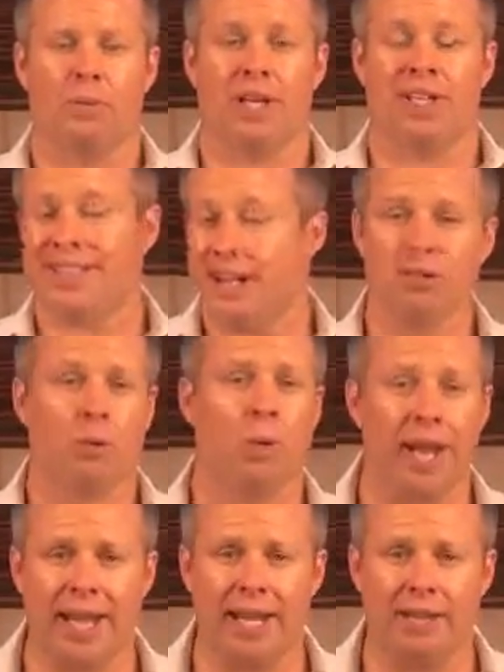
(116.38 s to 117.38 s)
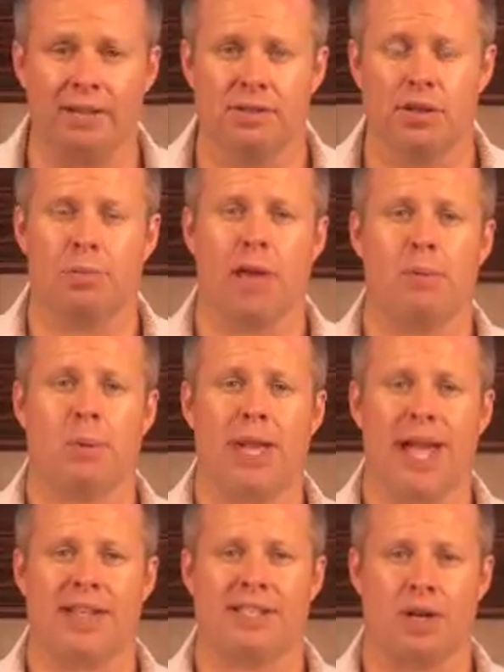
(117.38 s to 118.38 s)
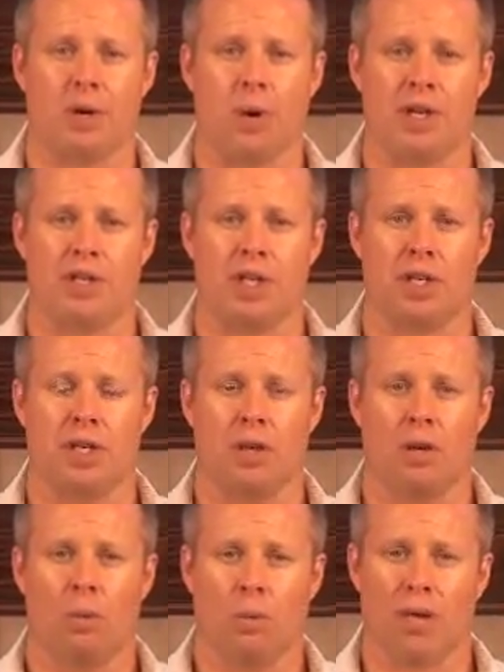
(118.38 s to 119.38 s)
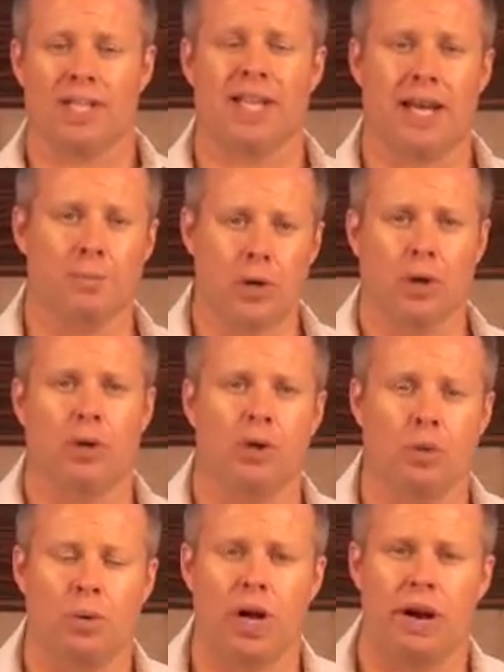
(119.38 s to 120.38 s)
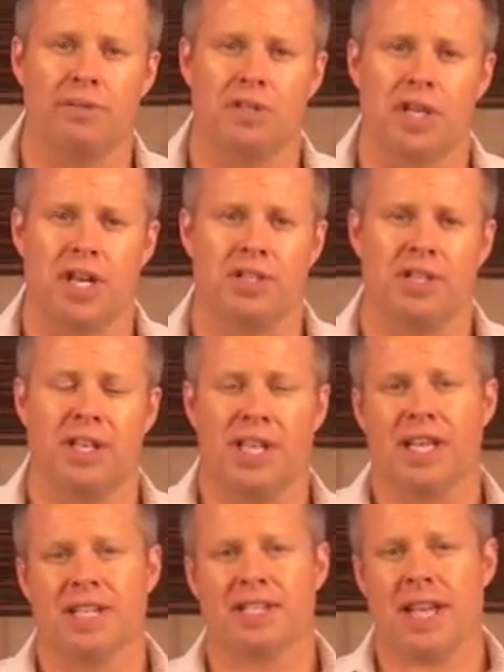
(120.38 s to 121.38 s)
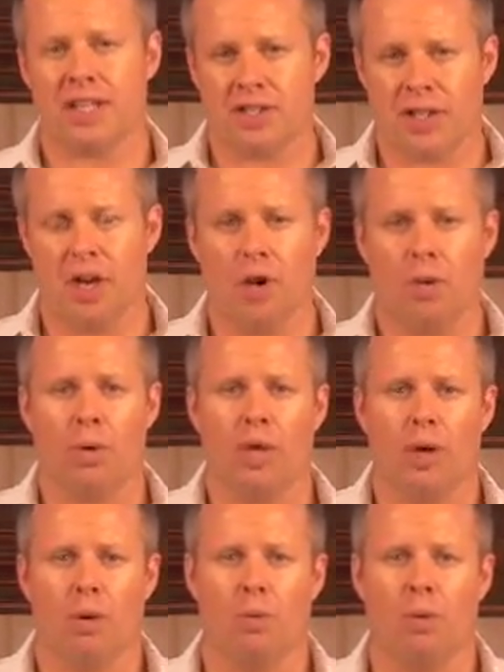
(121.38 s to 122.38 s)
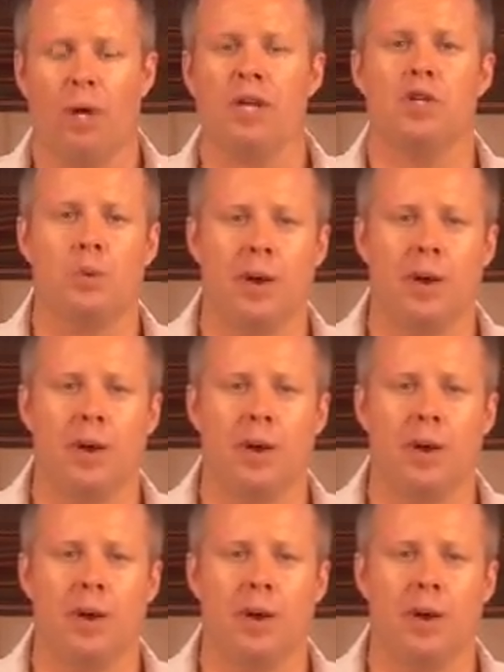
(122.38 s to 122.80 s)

a different way. So maybe we'll ask a question one time earlier into a conversation. It's like, so, what did